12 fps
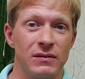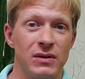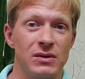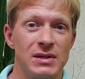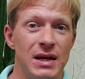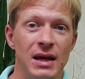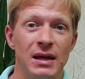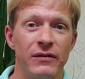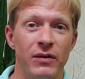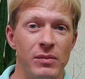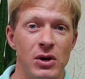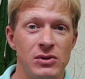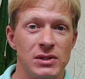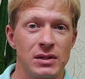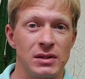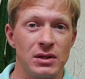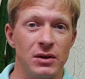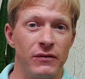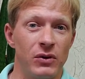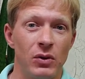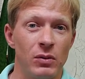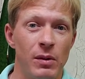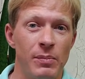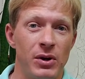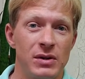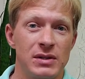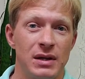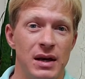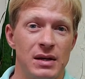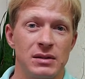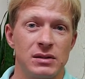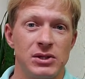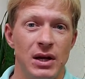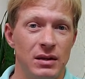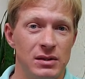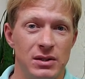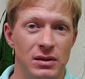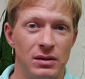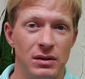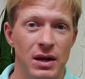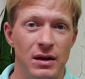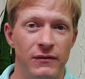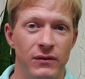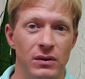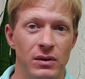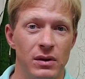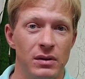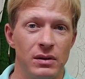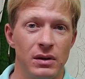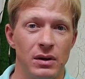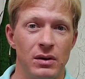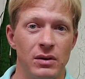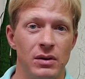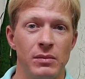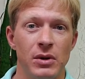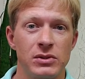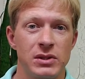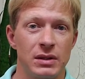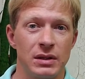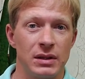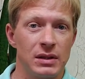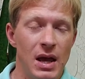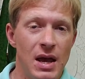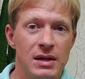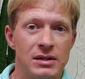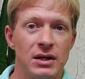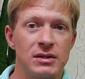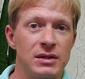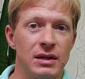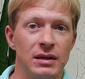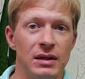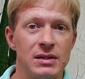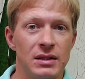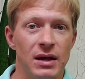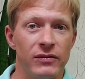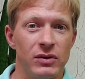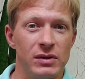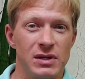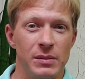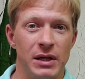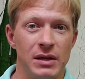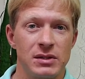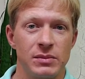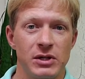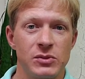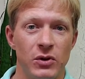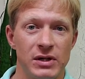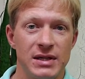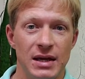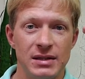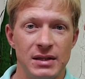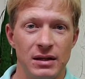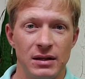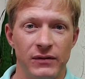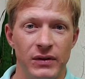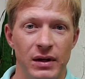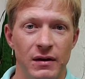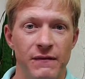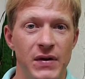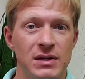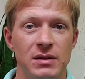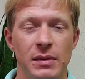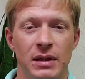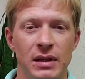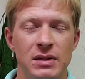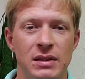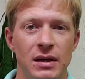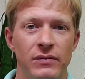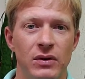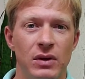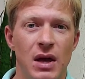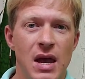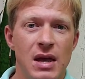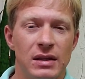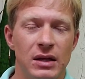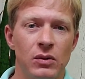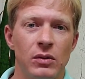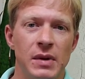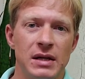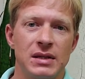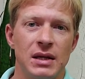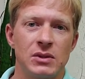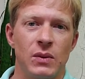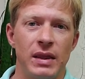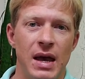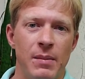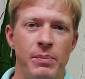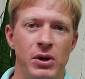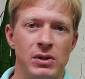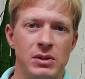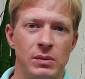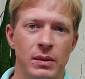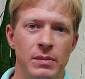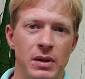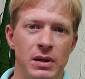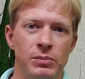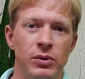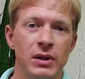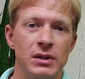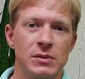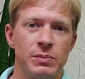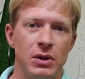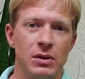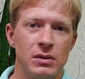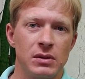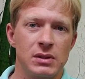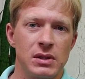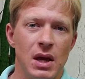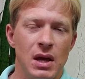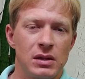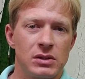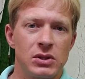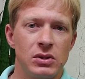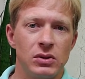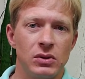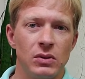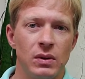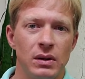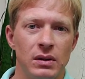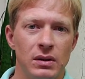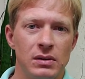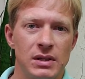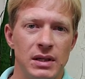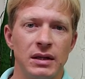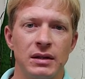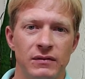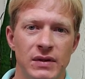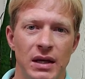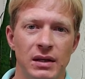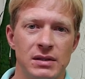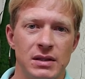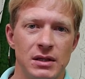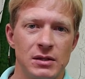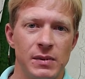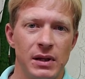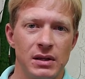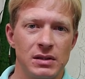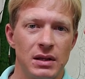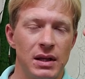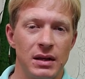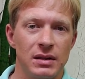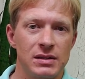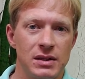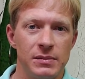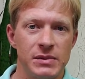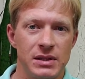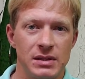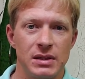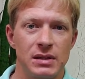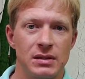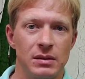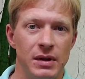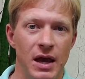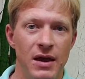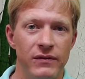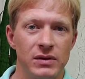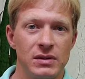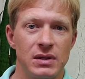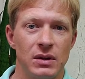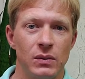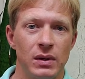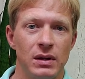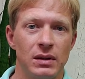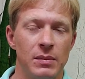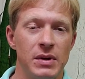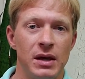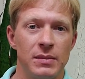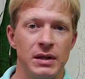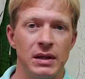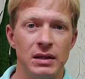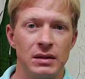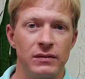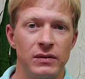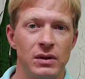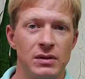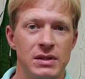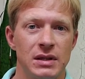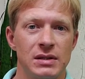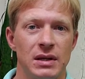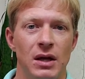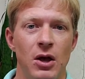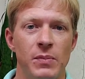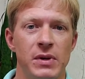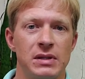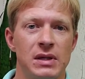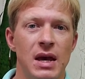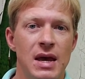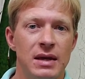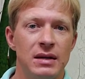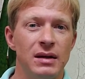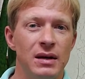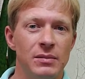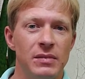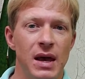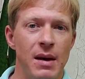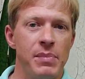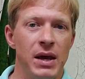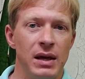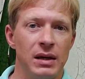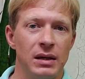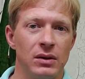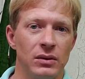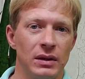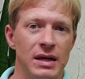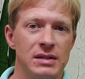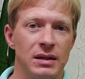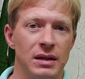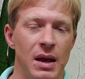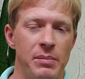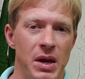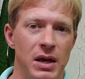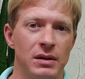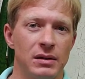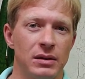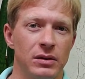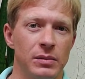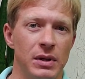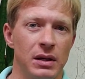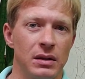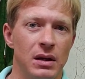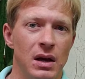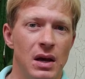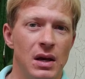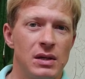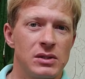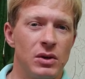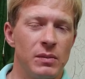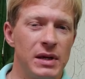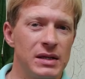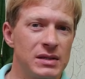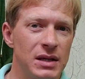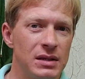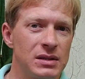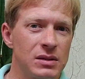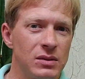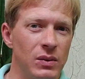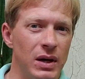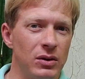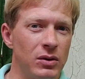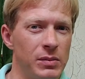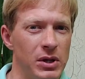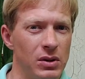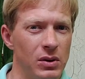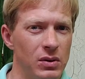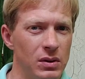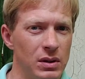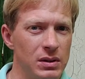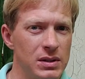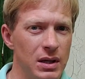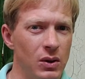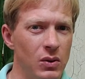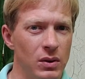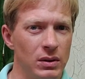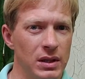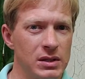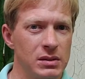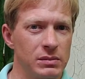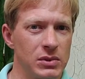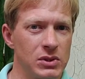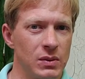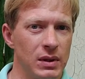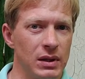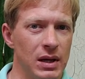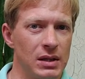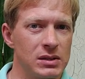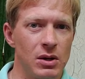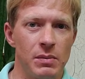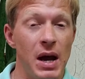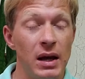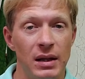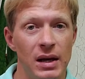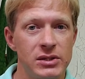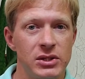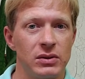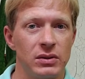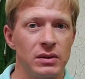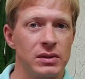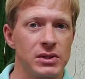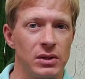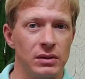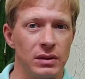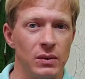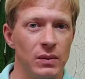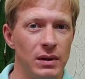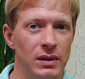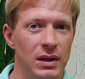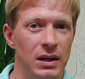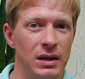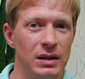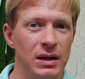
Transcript: If those negative emotions, you know, if a normal person has a challenge in their life and they're, you know, they're emotionally touched at this level and somebody else is much more sensitive and it affects them at this level, then it would make sense why that person would be predisposed to those addictive tendencies because a lot of the substances and the behaviors that we that become addictive are those things that help us numb that pain or lessen that pain a little bit. So it makes sense why there would be a, a tight correlation between that. So biological, certainly one thing.